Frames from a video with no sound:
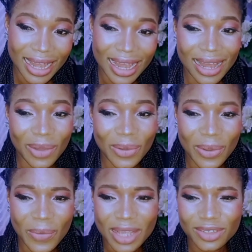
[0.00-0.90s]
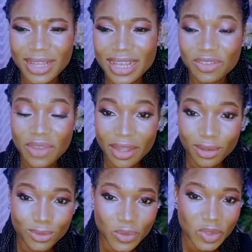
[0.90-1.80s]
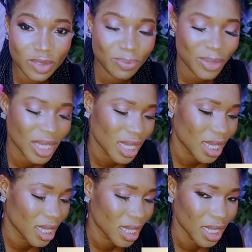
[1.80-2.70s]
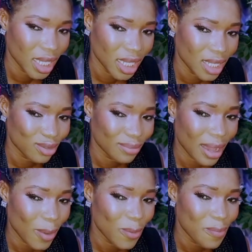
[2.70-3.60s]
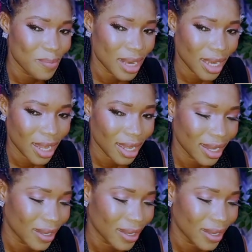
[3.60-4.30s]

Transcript: How? Why should I struggle to speak to my own brother?